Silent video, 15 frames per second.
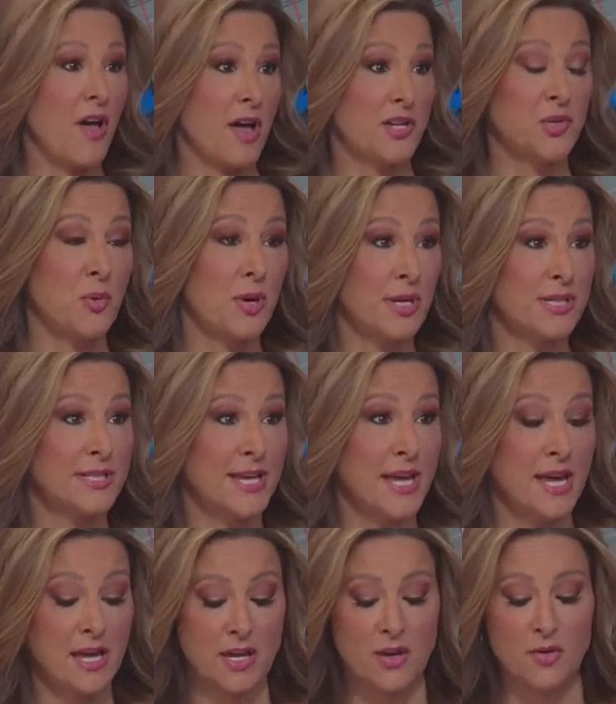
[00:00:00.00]
of all, I just want to
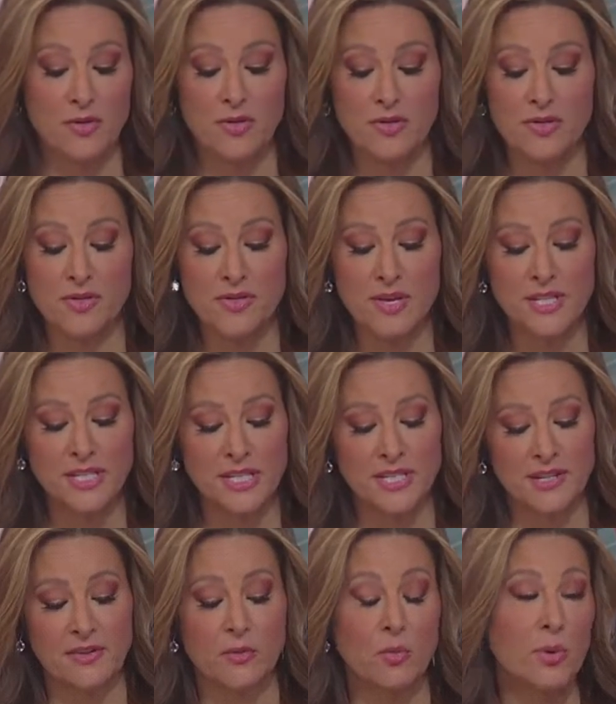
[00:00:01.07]
say, this
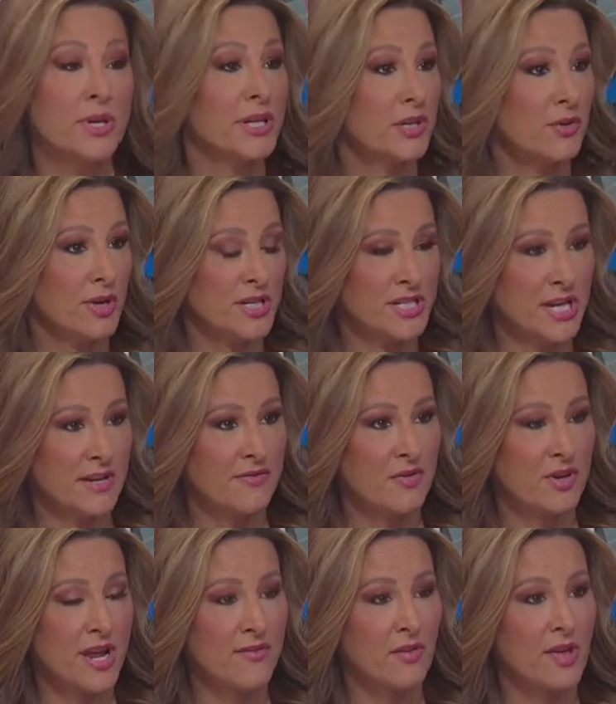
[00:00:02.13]
is a really great day
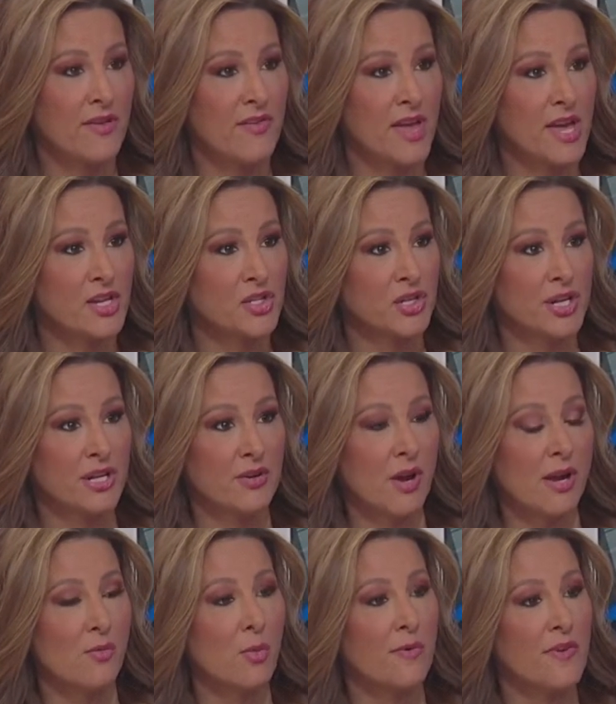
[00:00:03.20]
for naval aviation,
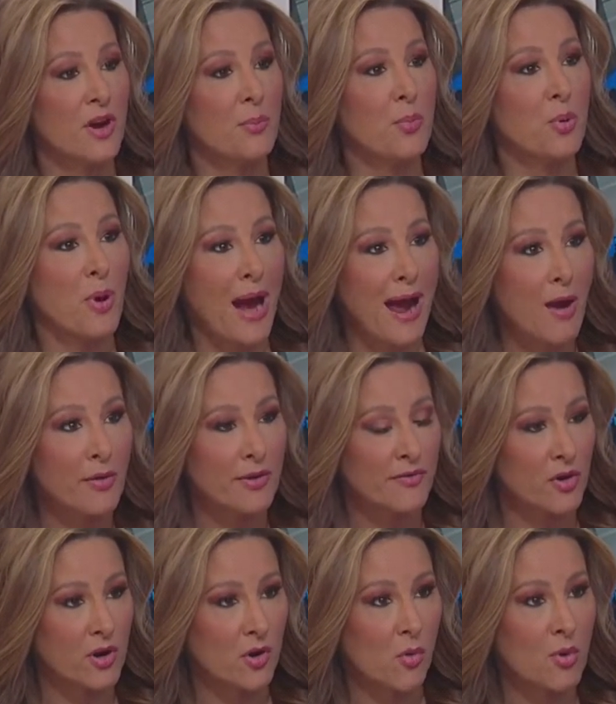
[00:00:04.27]
and we're very proud of
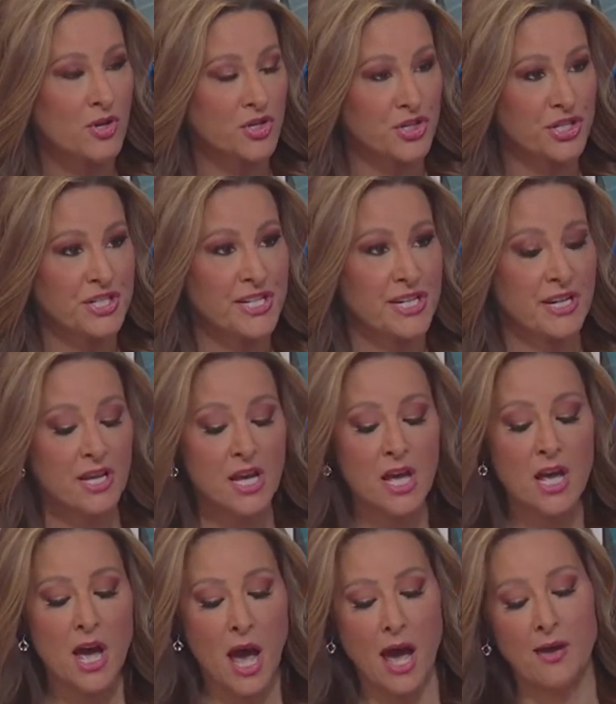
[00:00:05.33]
her and what she did.
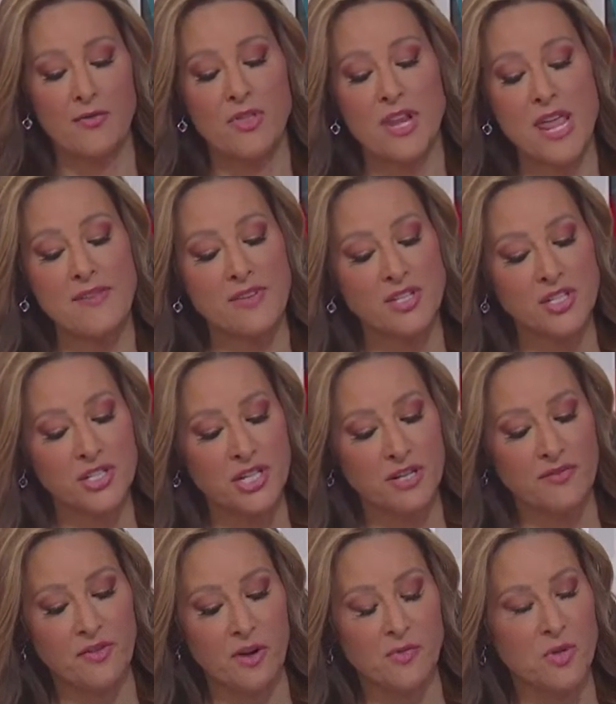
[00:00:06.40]
The Navy's just
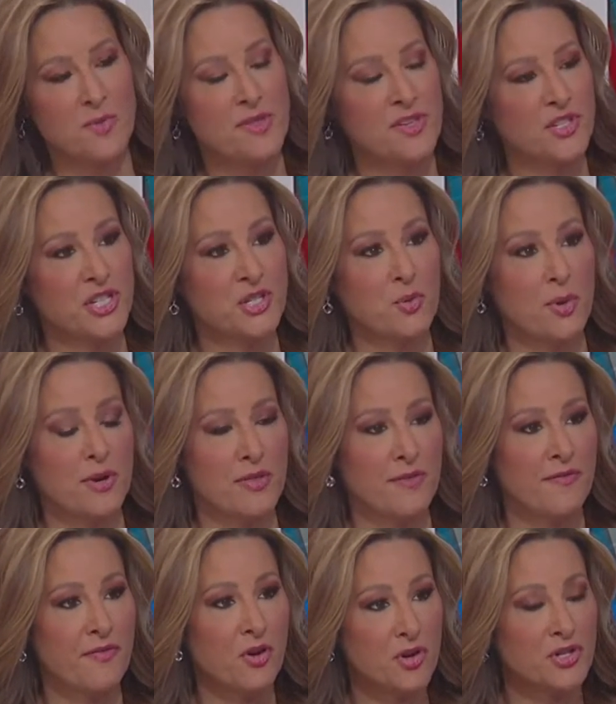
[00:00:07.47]
confirmed to me that she's one of the
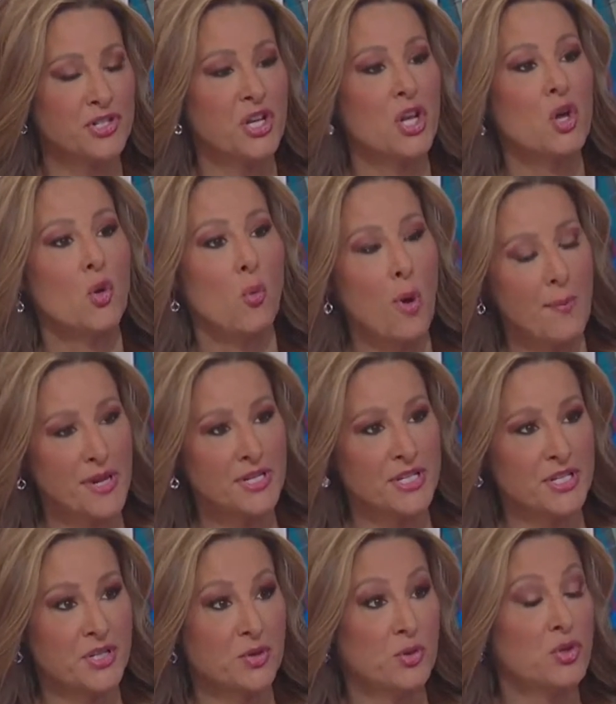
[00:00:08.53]
first women
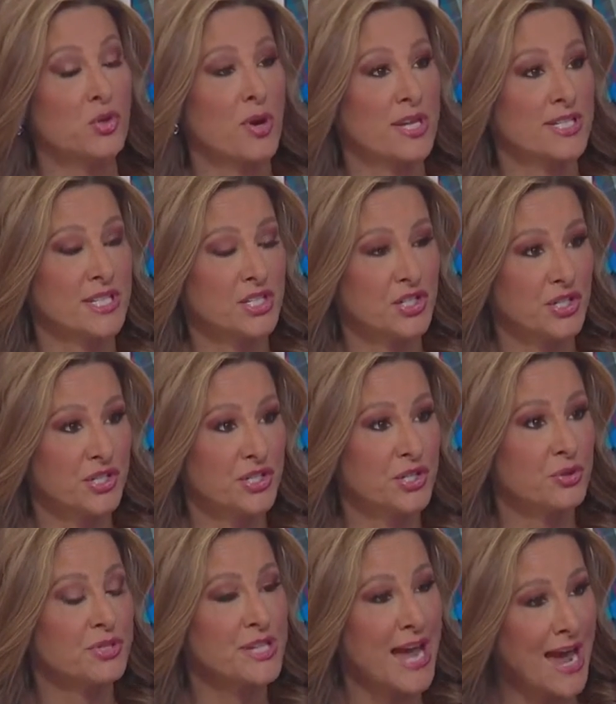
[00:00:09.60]
to transition
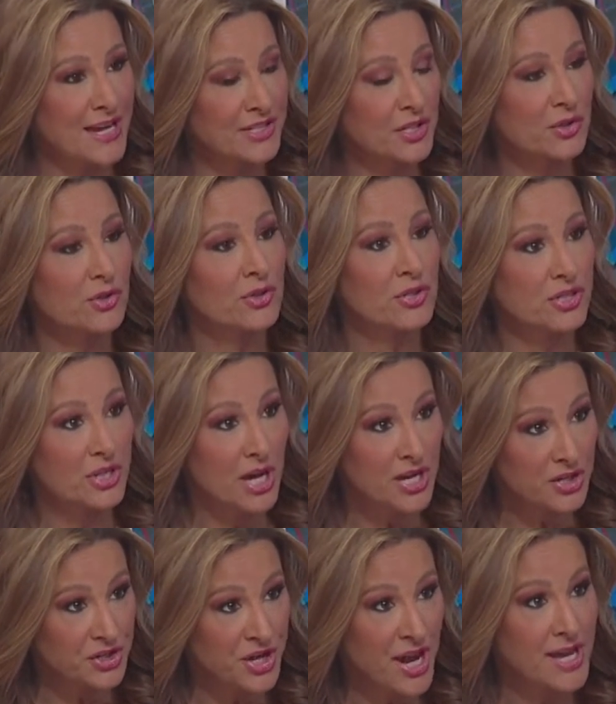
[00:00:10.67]
to tactical
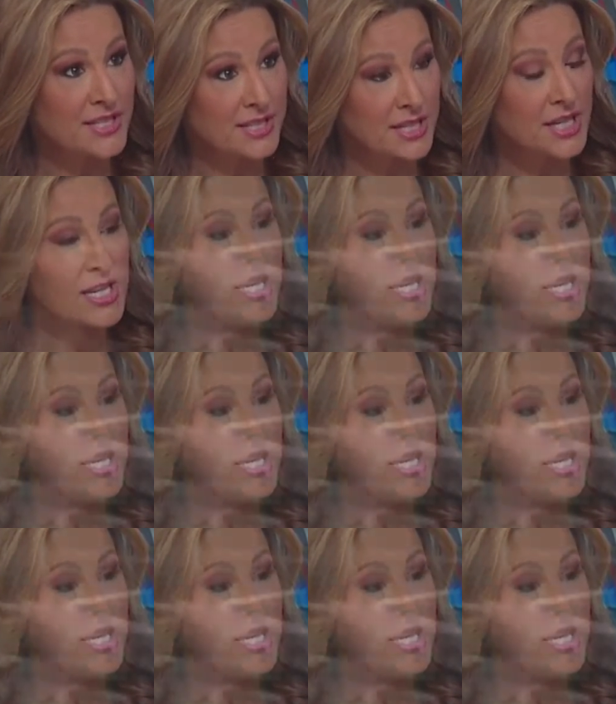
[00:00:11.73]
jets